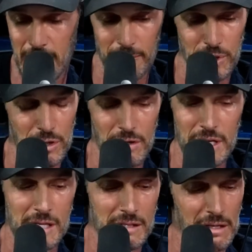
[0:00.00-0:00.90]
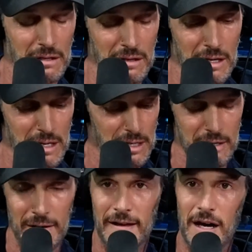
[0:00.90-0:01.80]
I'm sure he's
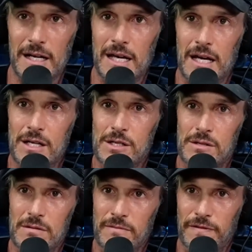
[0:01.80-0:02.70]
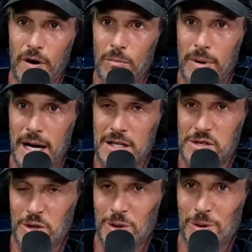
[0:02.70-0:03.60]
going to get his phone back
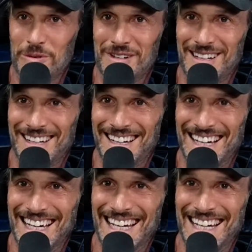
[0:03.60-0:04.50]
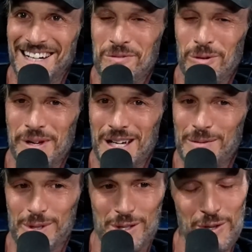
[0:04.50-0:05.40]
soon, and we'll be
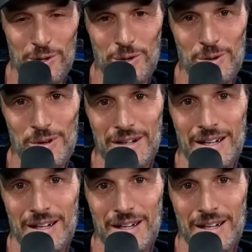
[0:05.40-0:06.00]
able to